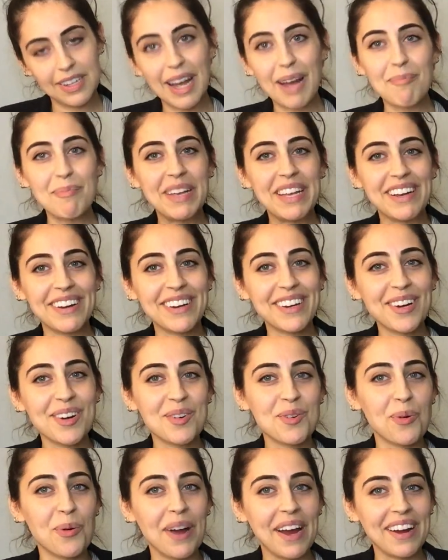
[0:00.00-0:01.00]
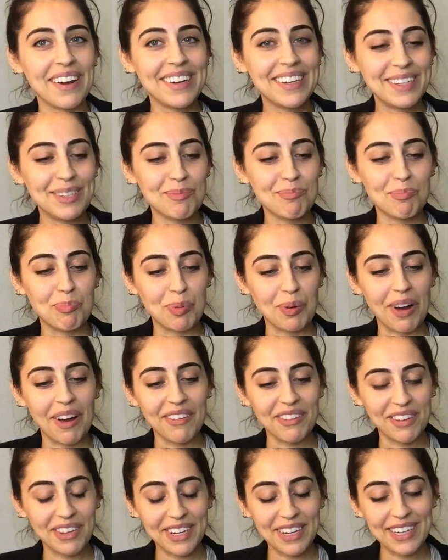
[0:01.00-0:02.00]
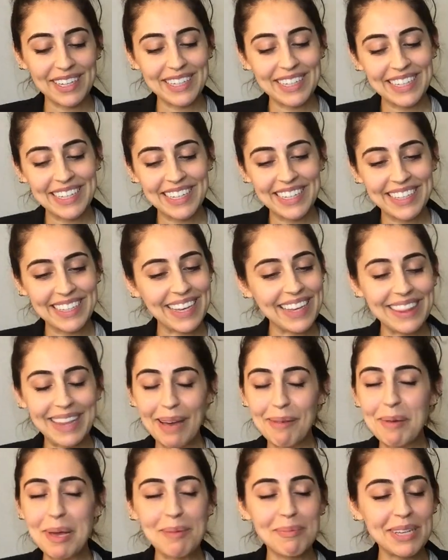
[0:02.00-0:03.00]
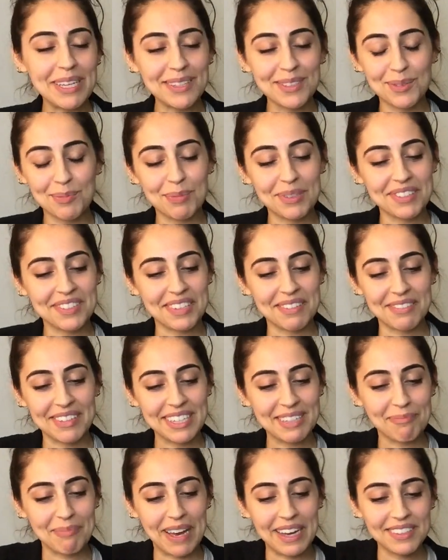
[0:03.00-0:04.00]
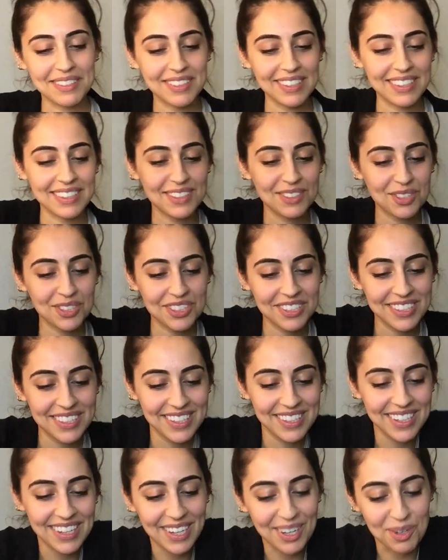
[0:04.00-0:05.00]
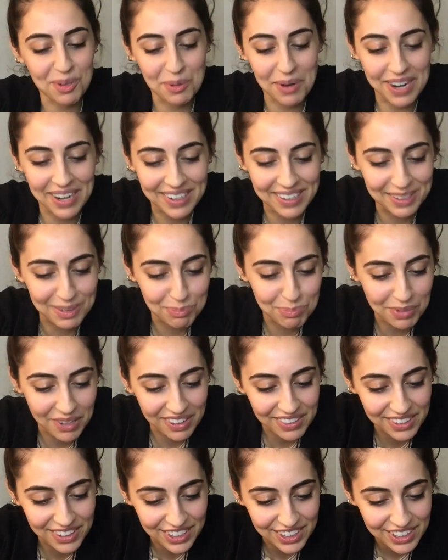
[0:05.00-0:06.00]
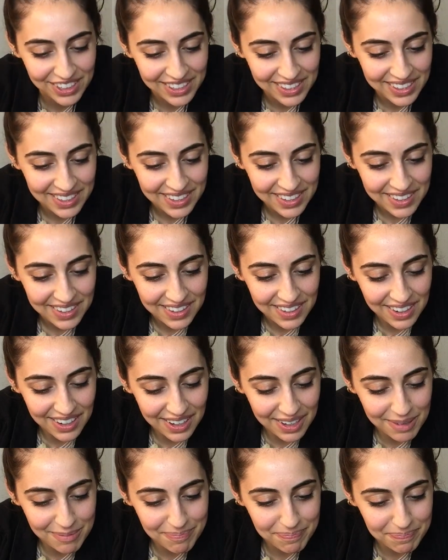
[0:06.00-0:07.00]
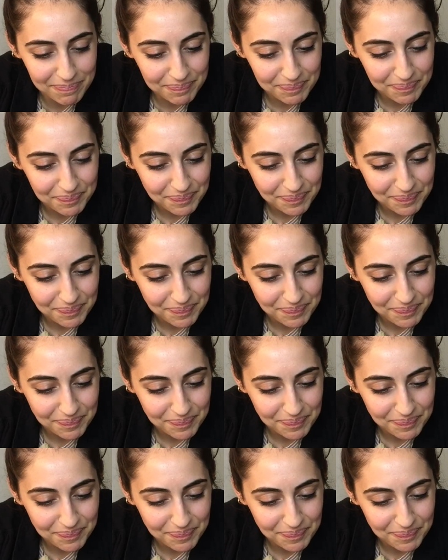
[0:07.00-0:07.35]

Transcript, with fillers: I'm hearing Aquarian brother. That may be a specific message. Aquarian brother. Um,